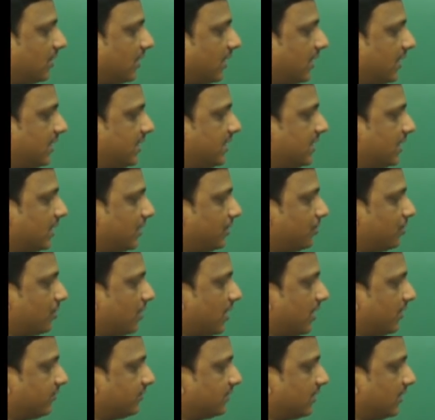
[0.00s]
And here you
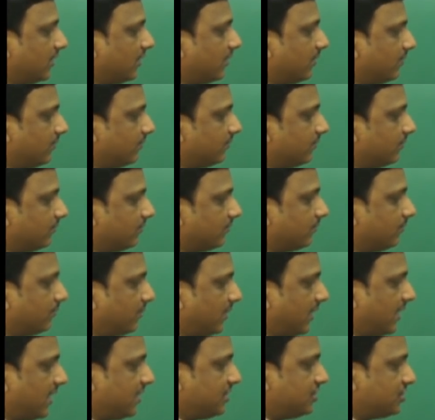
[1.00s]
have the
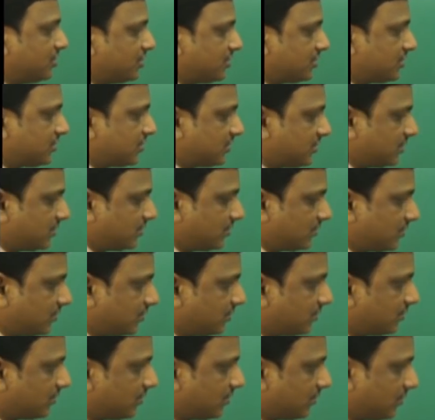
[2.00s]
branches
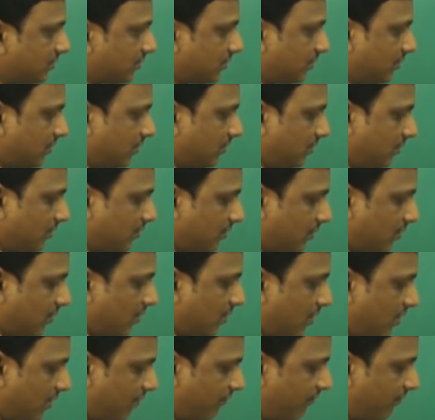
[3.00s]

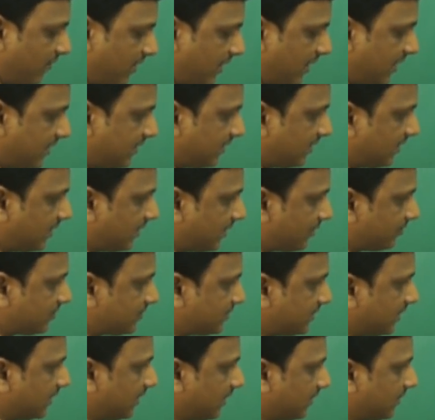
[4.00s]
of another nerve
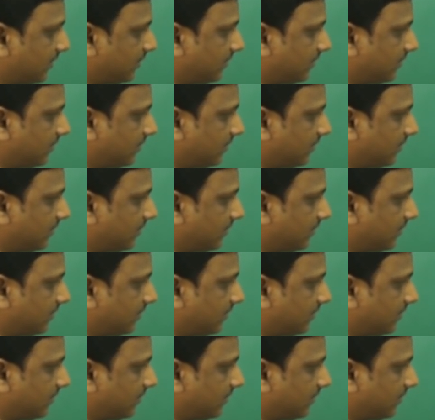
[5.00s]
cell.